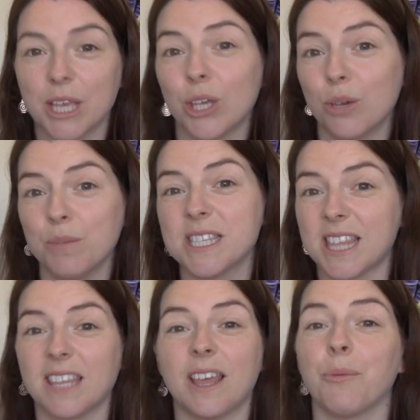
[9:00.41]
humans
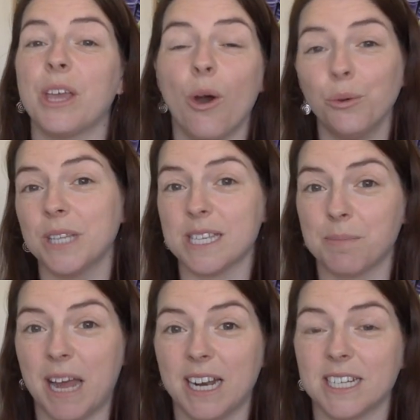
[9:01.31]
think that we own this
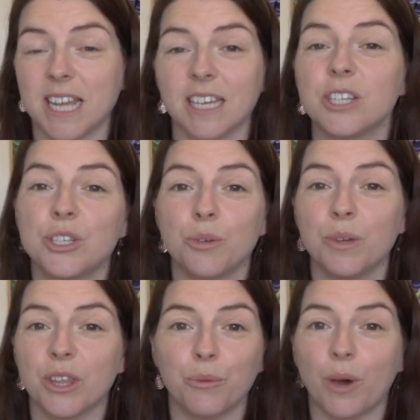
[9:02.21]
planet and can do
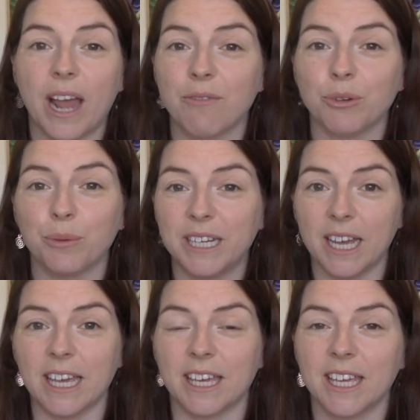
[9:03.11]
with it whatever we
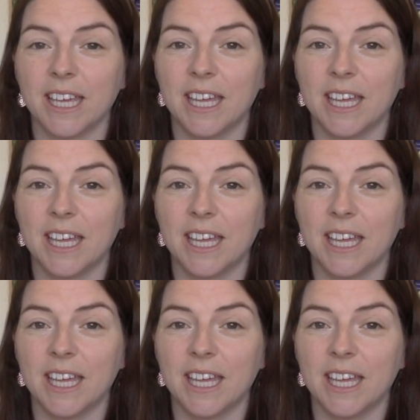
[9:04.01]
like.